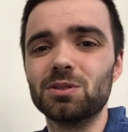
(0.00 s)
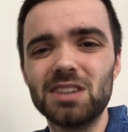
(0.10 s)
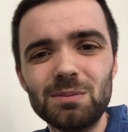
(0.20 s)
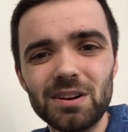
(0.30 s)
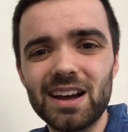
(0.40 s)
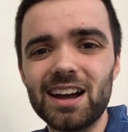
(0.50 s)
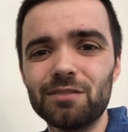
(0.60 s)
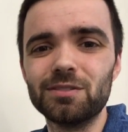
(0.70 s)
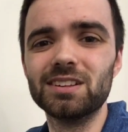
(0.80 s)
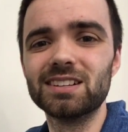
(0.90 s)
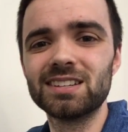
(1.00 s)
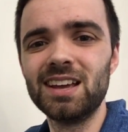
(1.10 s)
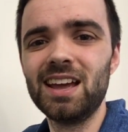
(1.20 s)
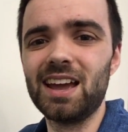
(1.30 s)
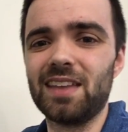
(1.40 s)
So keep an eye out for this,
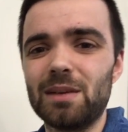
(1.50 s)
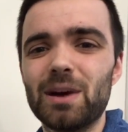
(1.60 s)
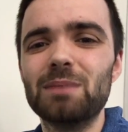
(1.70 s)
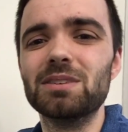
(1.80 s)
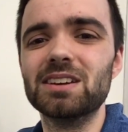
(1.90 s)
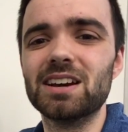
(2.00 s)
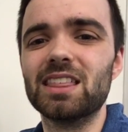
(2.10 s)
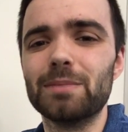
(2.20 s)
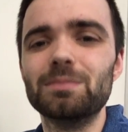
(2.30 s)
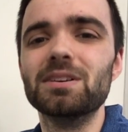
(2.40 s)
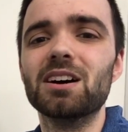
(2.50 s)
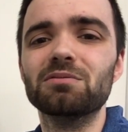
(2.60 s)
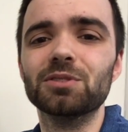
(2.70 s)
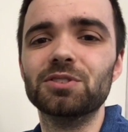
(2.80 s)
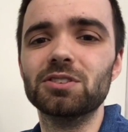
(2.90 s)
and they might be
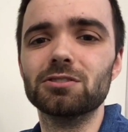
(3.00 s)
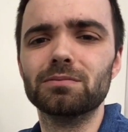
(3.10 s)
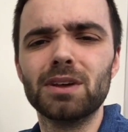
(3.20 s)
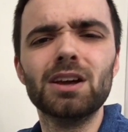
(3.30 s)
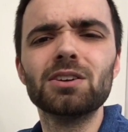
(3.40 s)
helpful to you.